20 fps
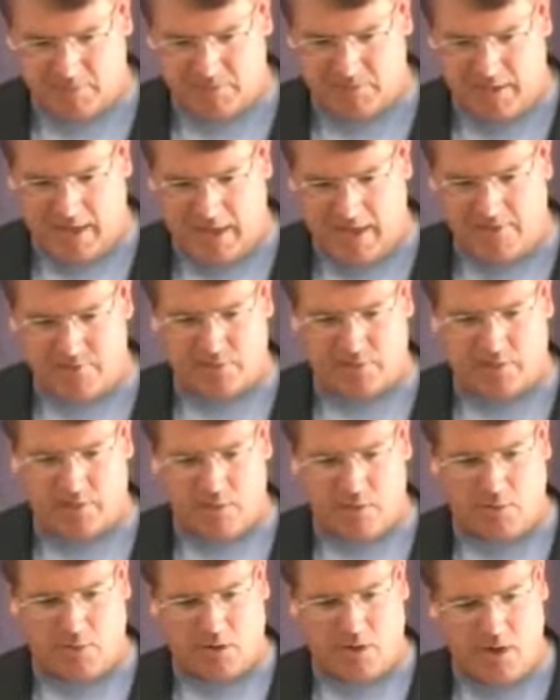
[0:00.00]
was actually
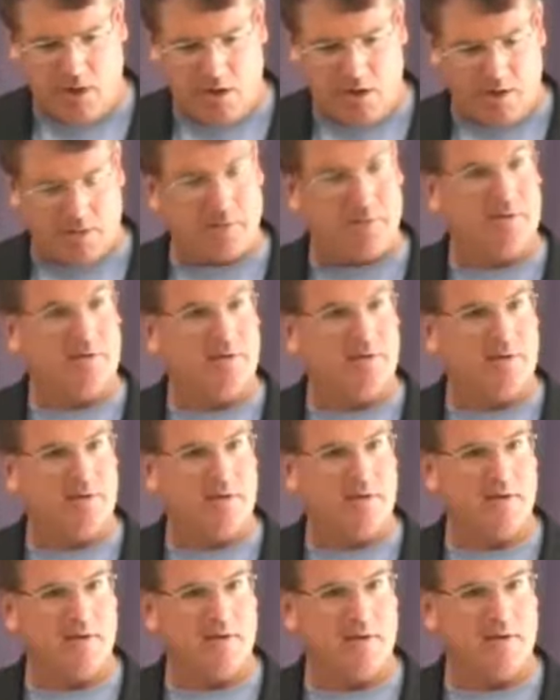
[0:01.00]
going on
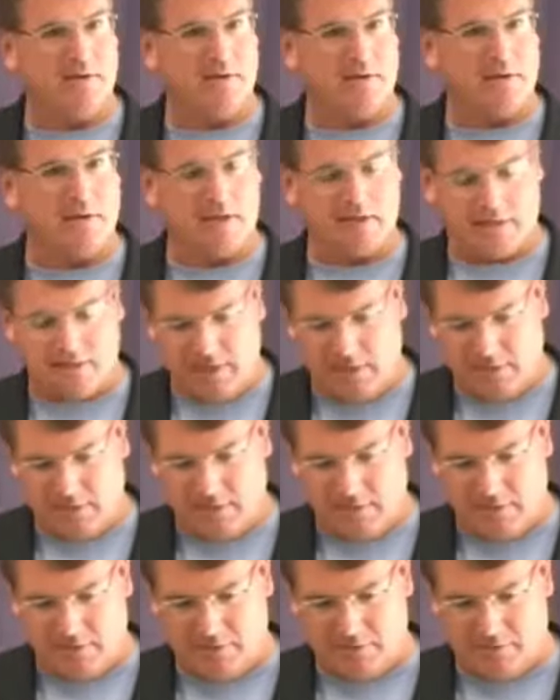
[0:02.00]
in the late
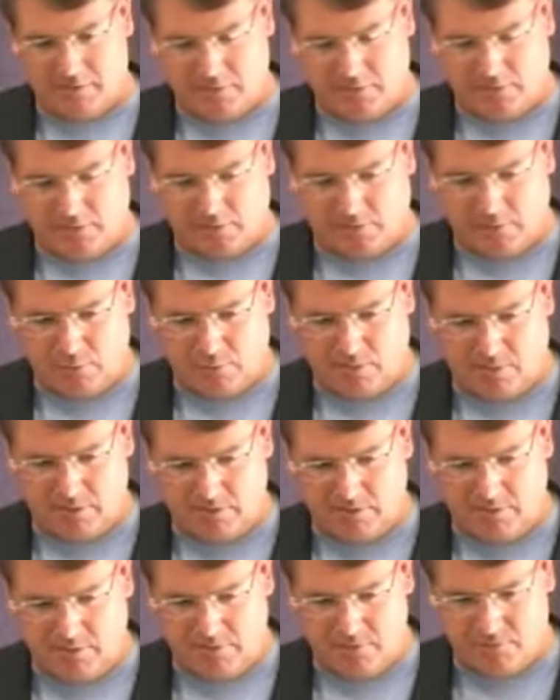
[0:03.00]
19th, early
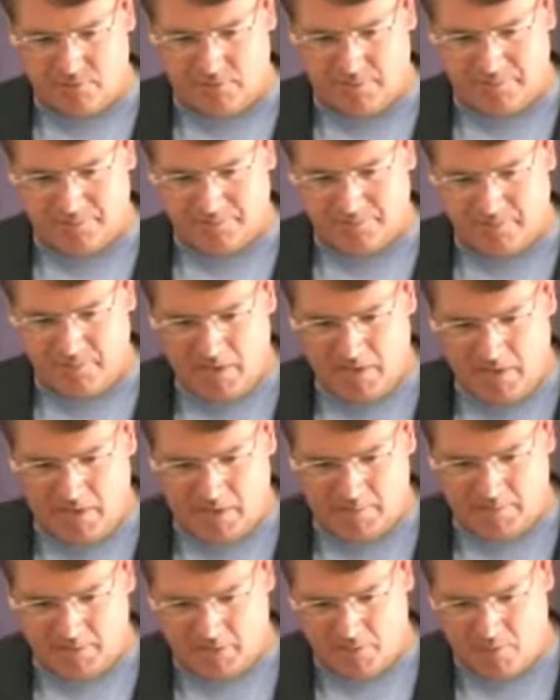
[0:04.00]
20th century.
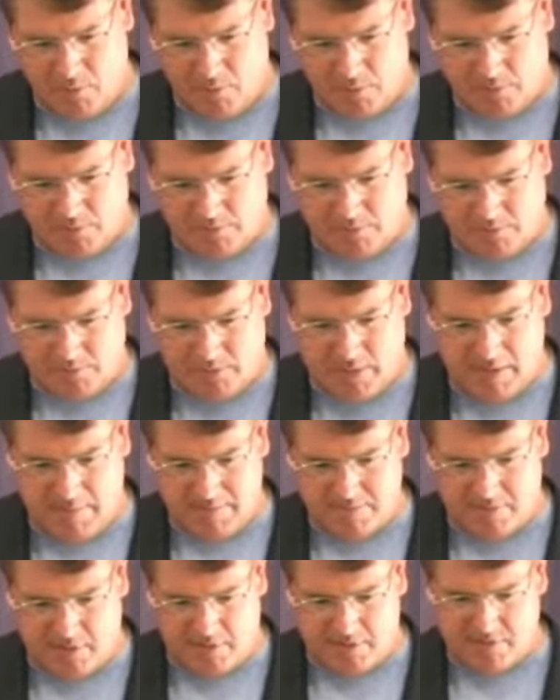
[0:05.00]
I'm going to quote
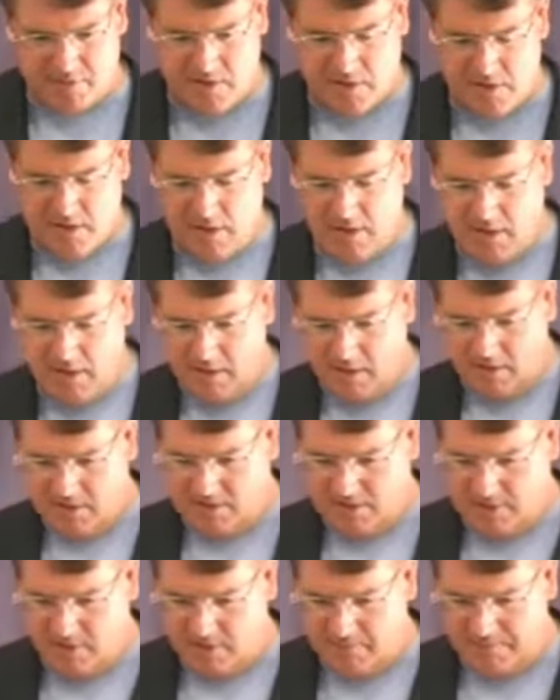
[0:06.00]
Demsetz.
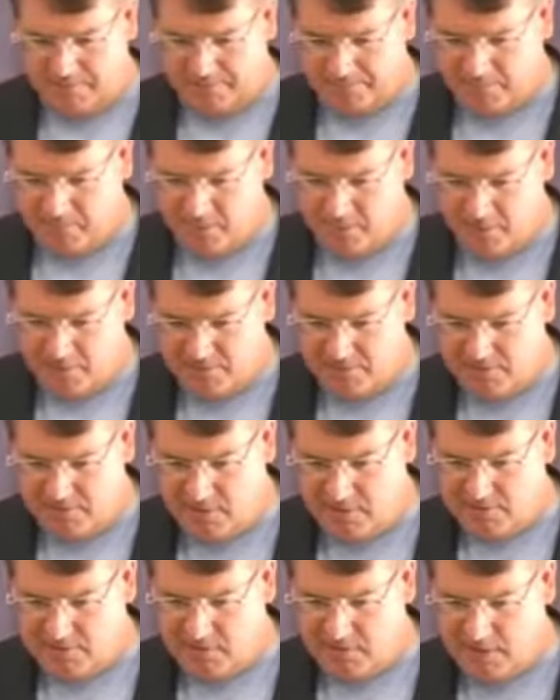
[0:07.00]
He said,
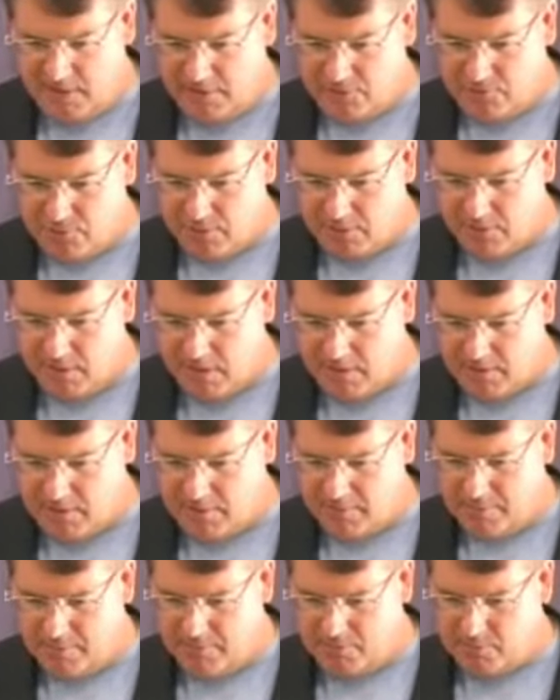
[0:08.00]
6 electric light
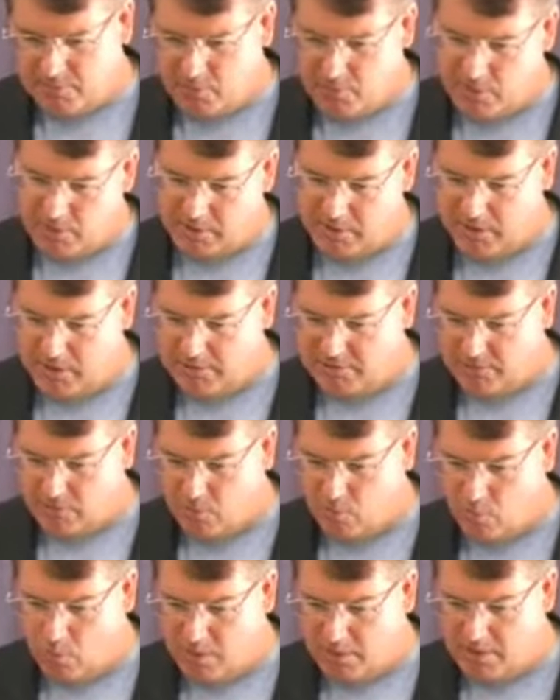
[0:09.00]
companies were organized
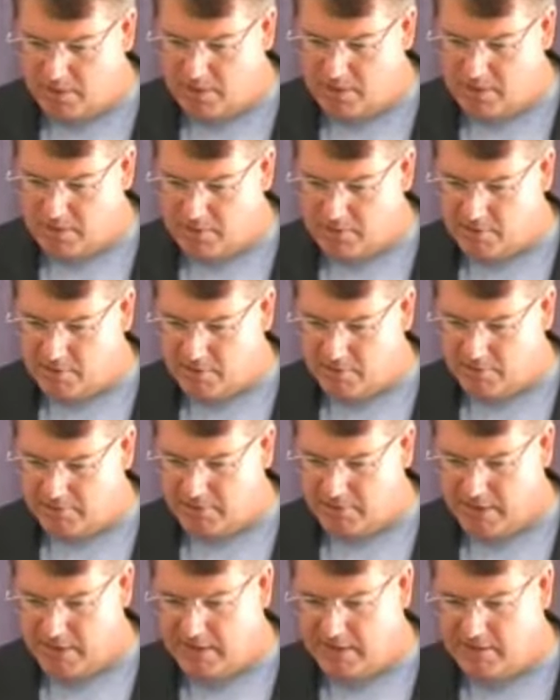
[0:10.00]
in 1 year
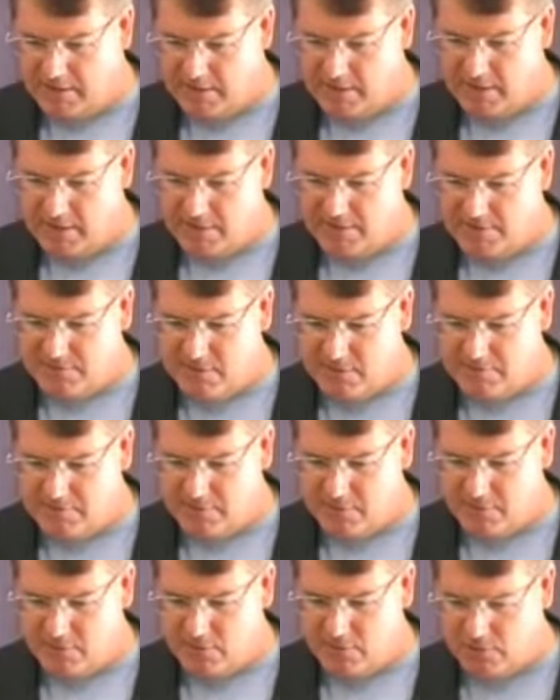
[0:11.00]
of
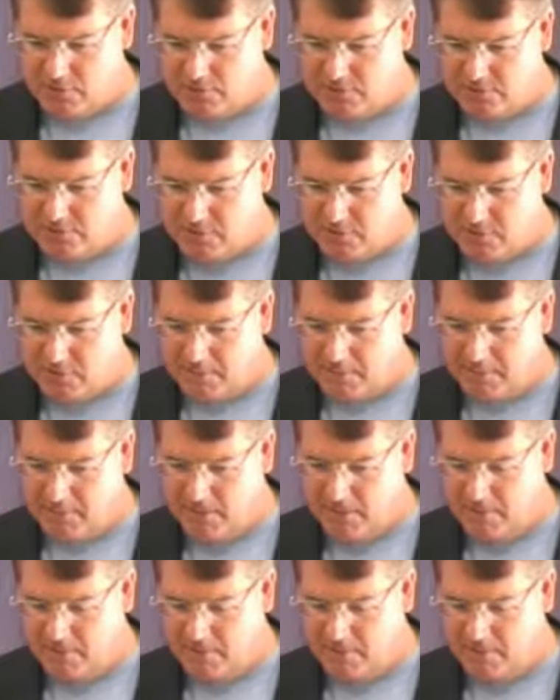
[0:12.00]
1887 in New York City.